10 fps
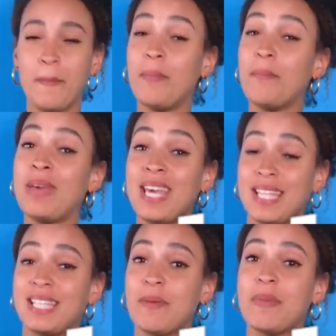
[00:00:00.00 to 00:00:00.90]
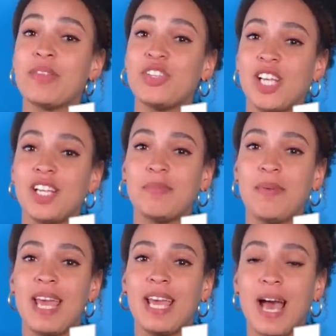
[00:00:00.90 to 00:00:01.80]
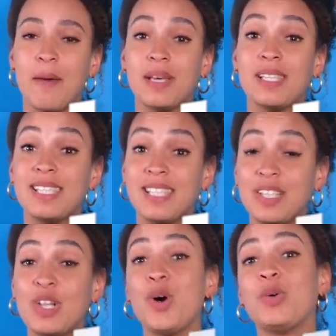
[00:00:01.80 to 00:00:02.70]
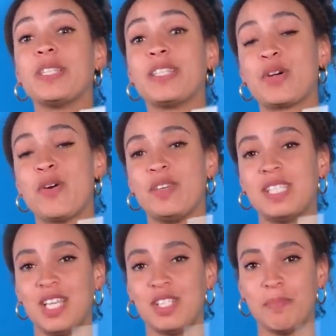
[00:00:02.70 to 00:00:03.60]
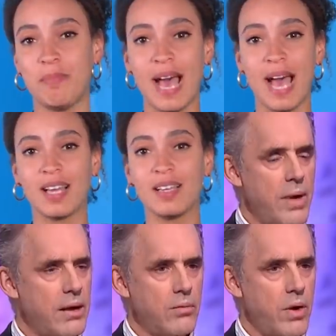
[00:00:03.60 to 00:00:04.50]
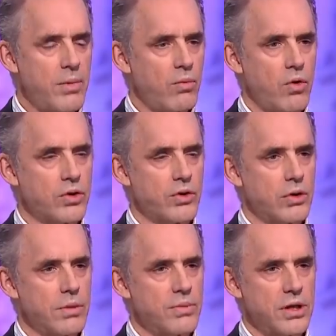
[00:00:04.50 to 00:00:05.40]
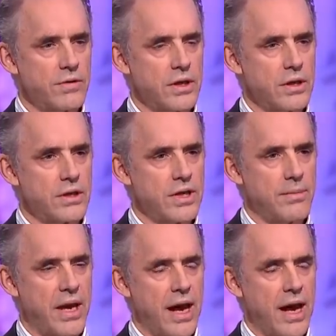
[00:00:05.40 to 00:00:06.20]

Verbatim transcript: But myths about the gender pay gap are still holding the conversation back. Men and women won't sort themselves into the same